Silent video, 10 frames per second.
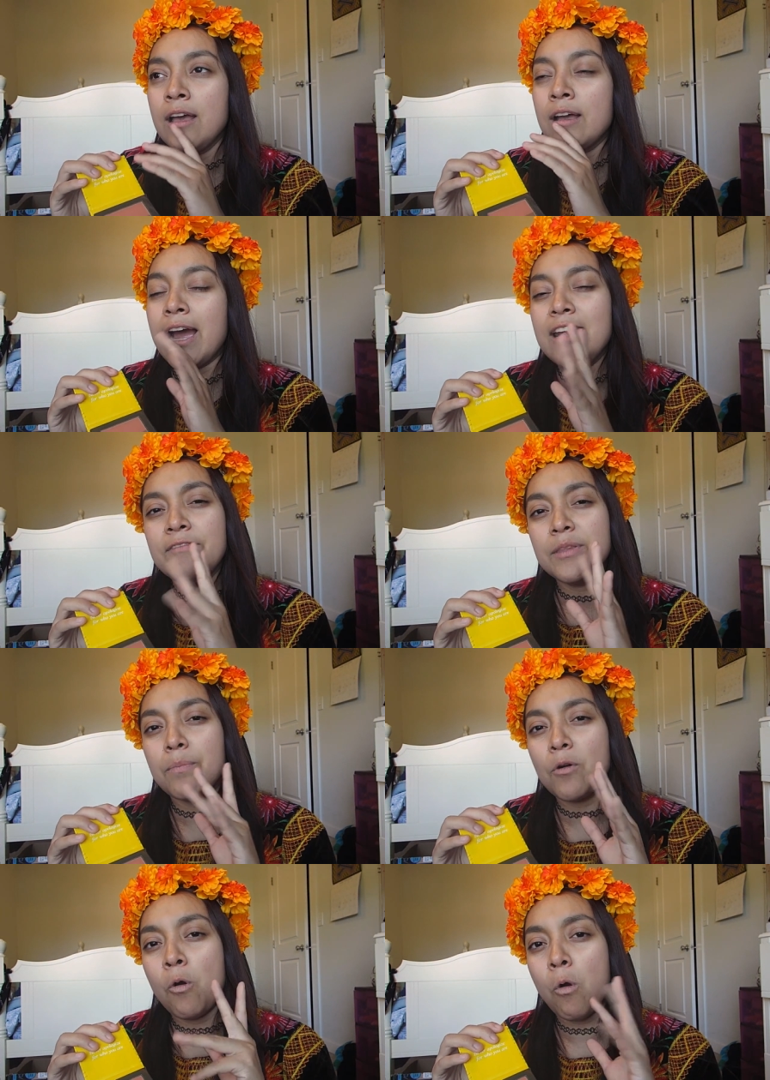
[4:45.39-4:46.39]
kind of in the
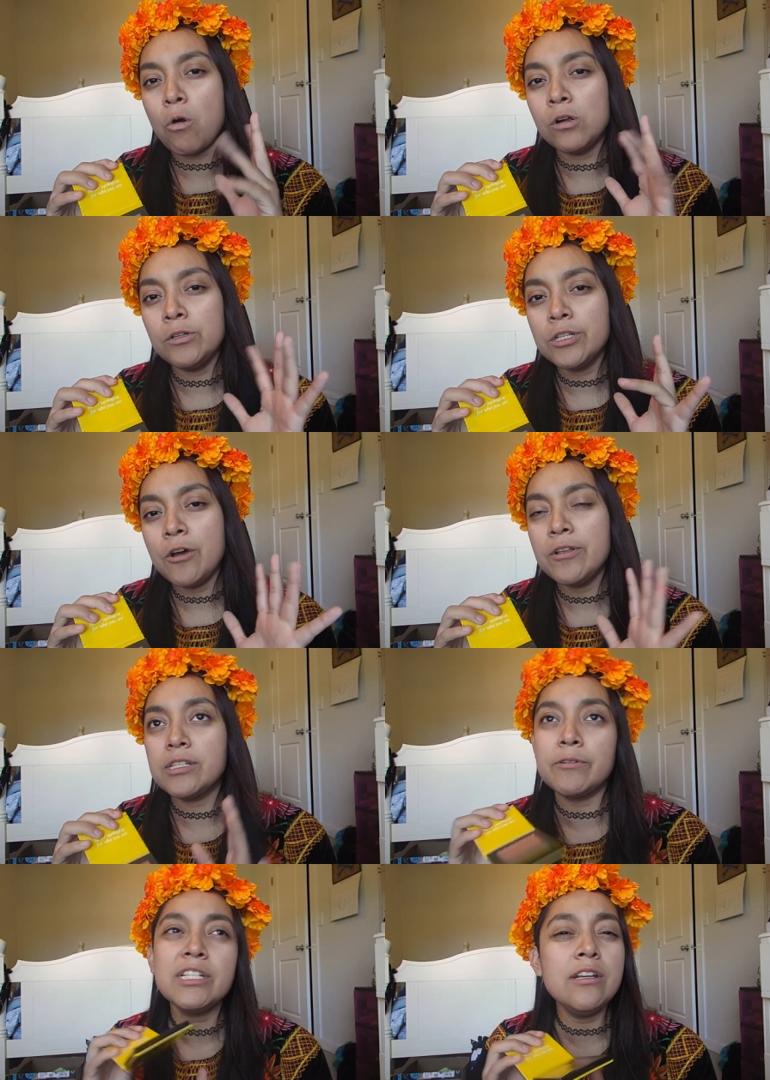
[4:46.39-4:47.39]
coral tones.
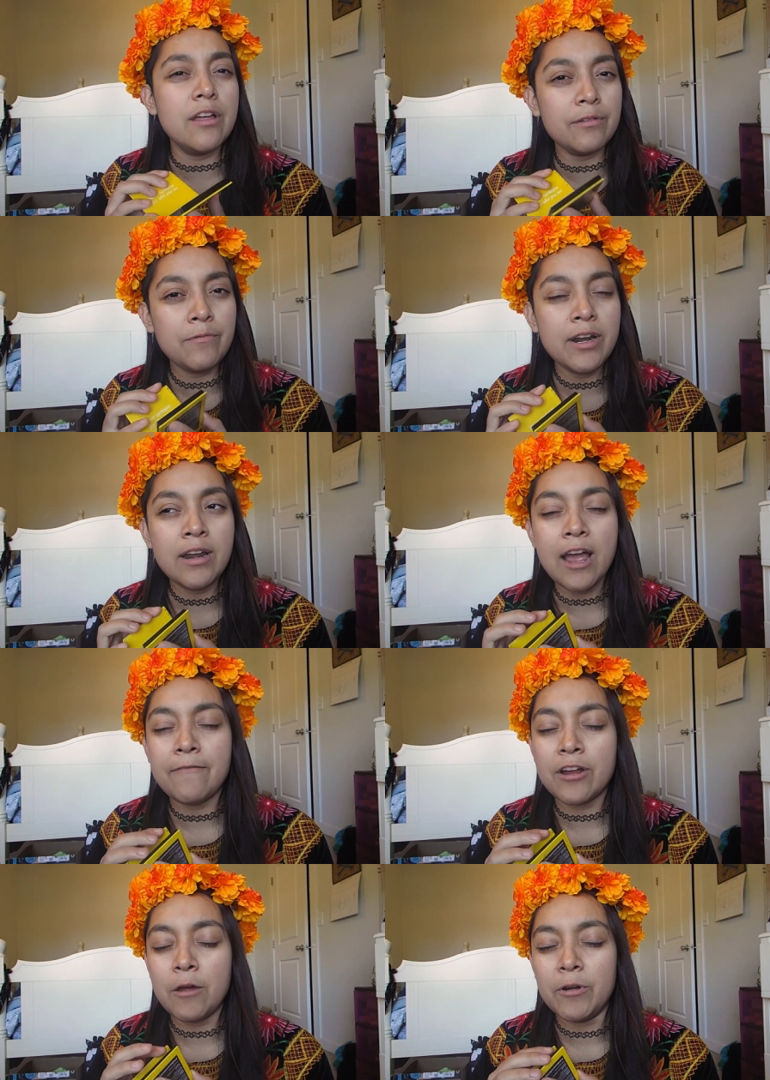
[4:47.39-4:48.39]
There was another one, I
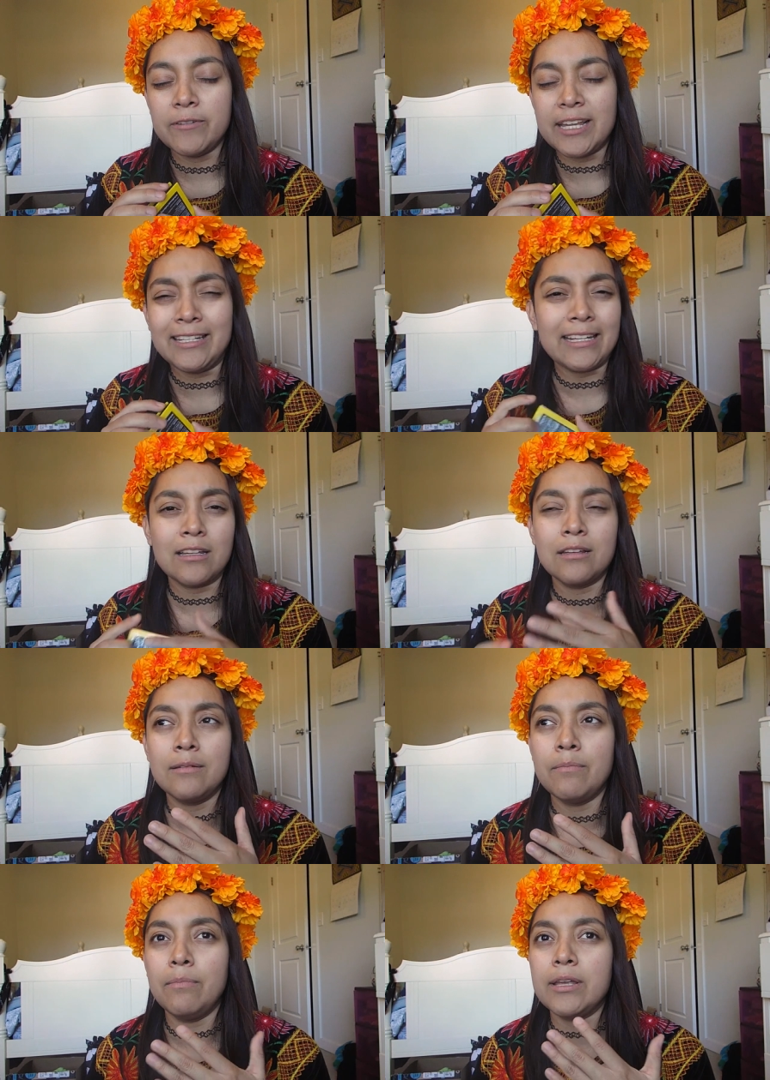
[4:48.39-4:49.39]
forgot what it was, like
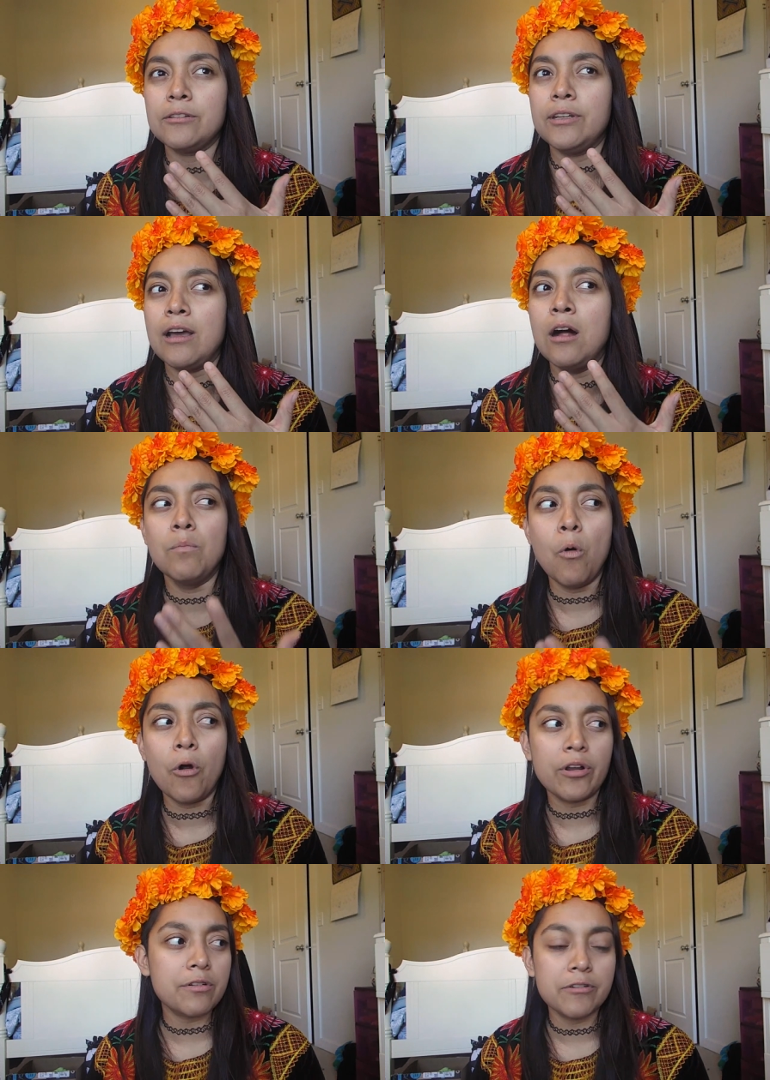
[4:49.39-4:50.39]
Beso de
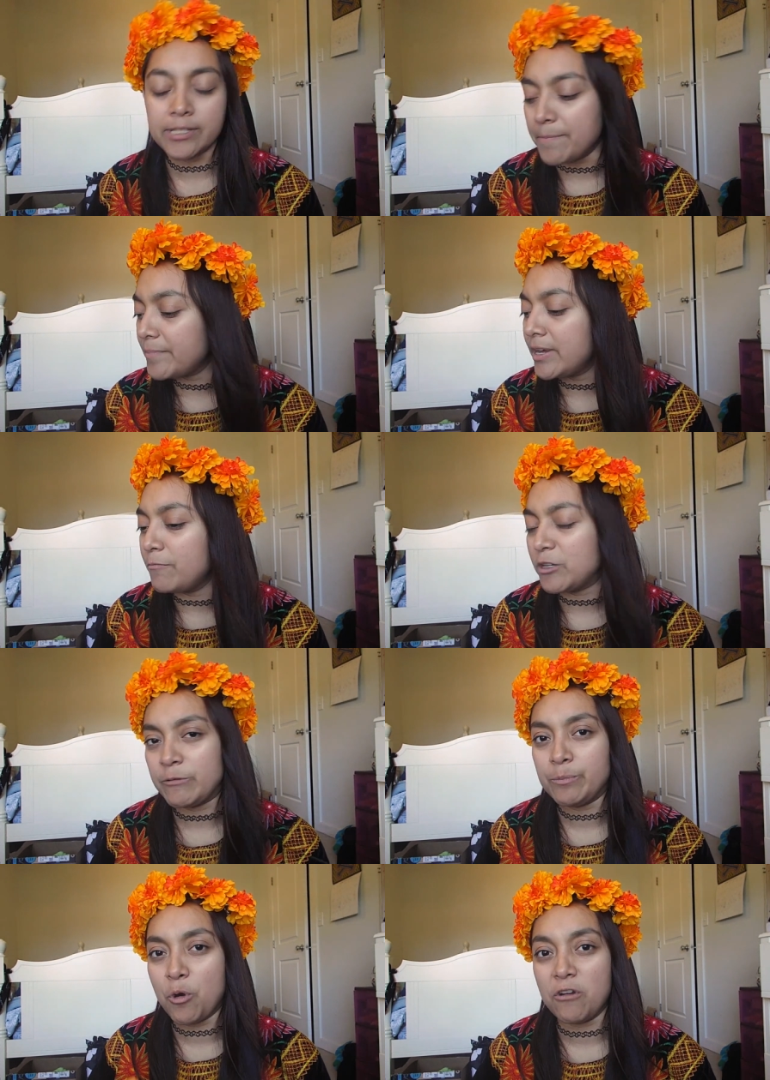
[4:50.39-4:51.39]
Amor uh, or something, which
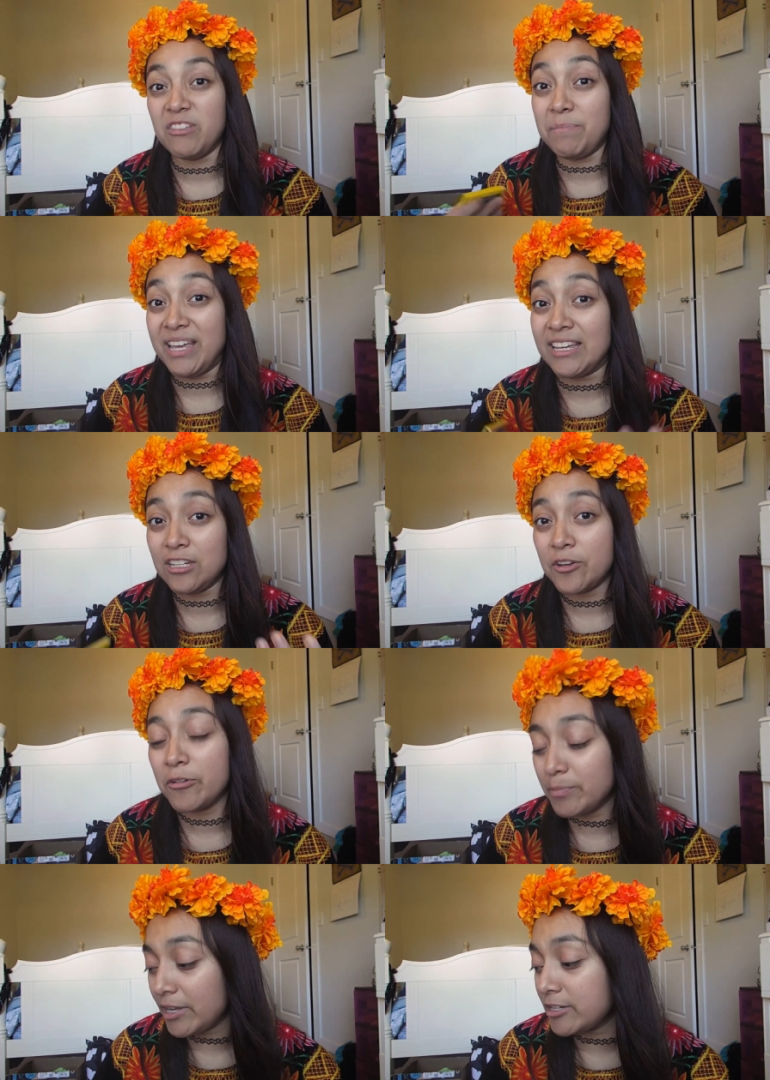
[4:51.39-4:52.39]
was more of the pinky
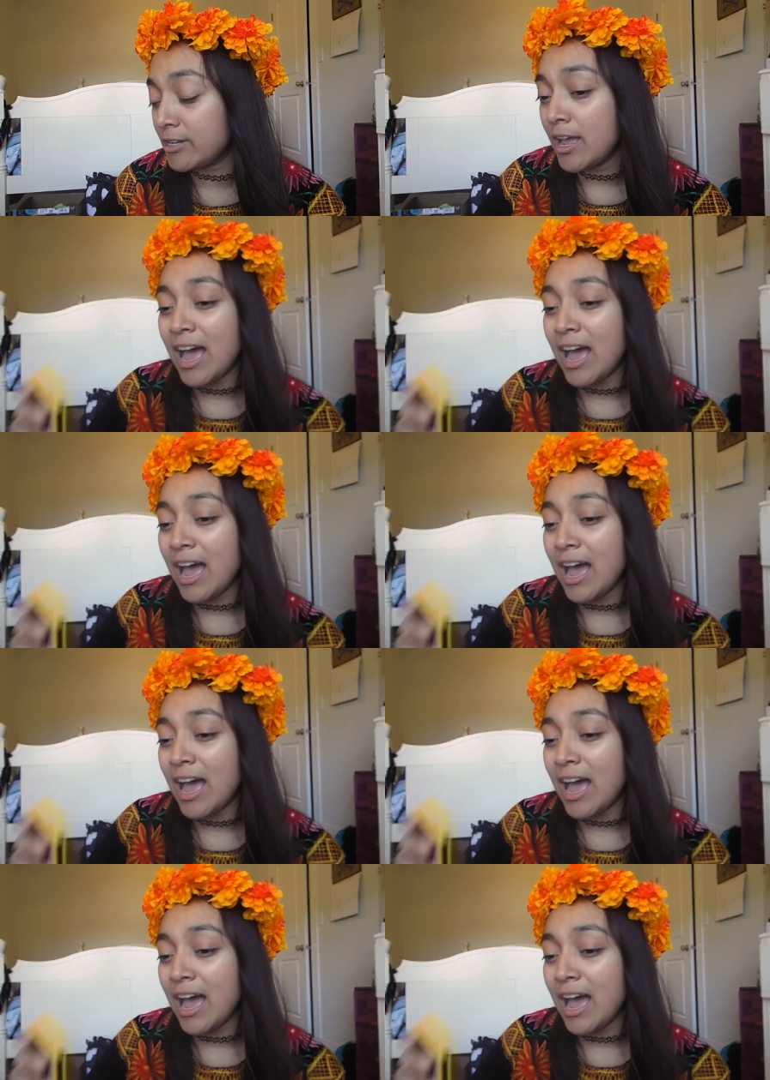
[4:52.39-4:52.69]
tone blush.